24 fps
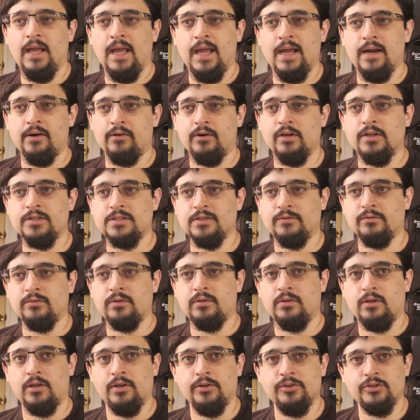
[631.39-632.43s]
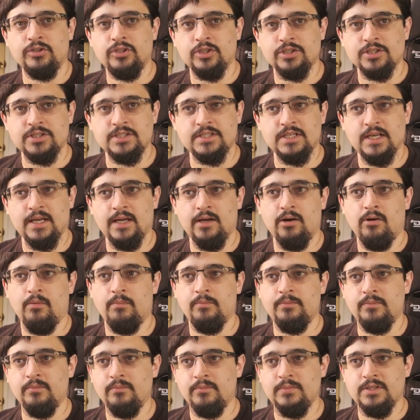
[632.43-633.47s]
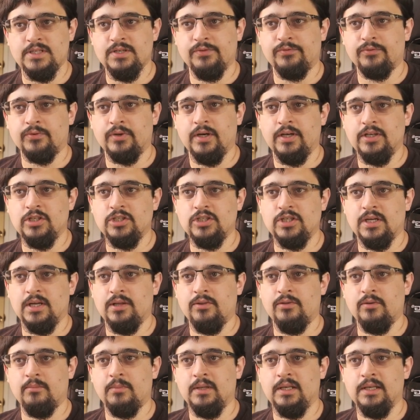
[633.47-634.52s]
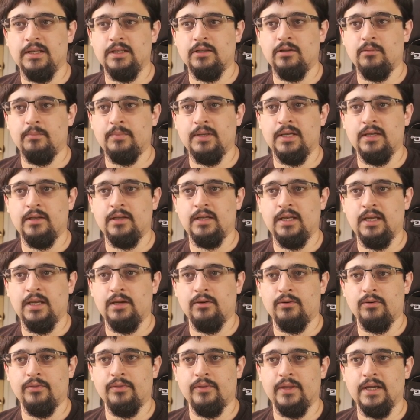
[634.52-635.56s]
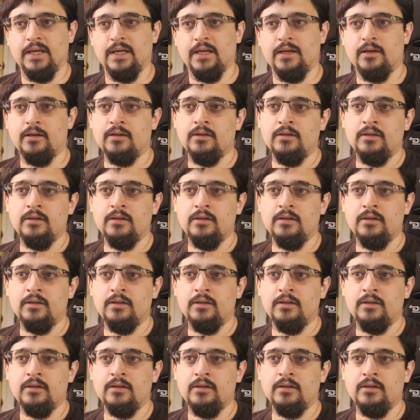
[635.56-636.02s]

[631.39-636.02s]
areas of cloth just to help differentiate them a little bit here and there.